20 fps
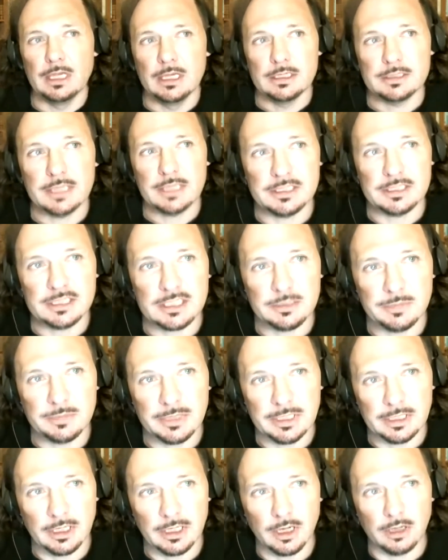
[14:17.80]
Tends to
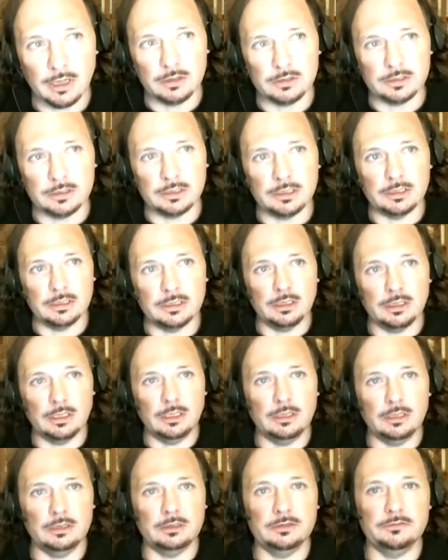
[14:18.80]
be older
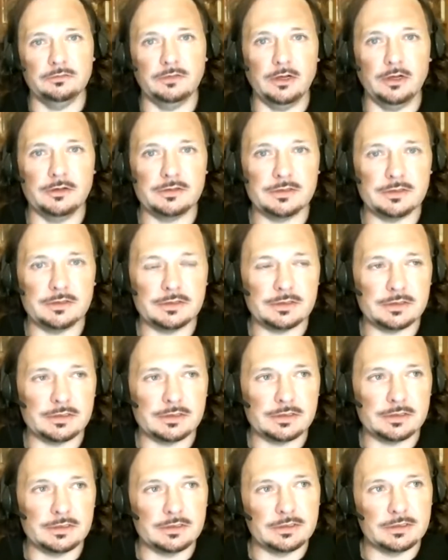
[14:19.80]

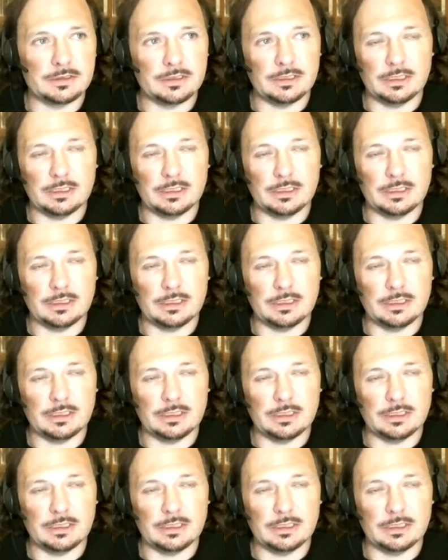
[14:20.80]
voters,